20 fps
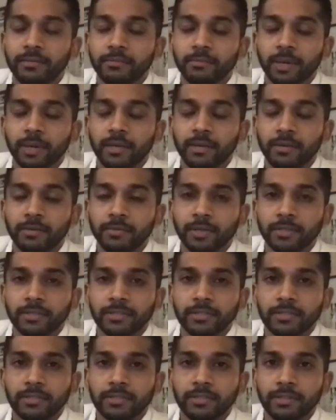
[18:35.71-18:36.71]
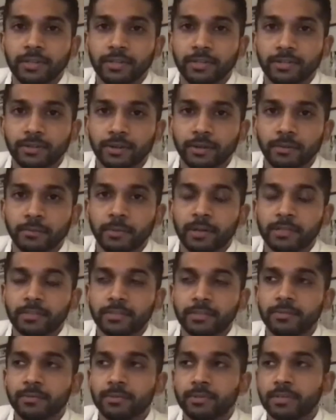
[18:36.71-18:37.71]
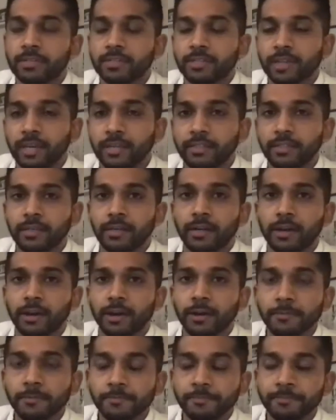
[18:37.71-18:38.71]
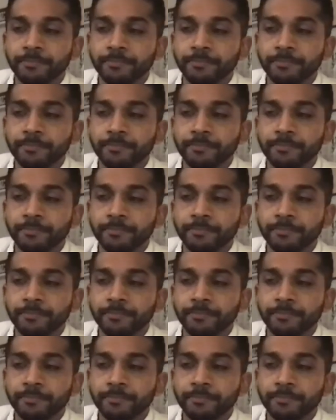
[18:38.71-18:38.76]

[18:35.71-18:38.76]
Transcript: my residency in internal medicine which is 18 and up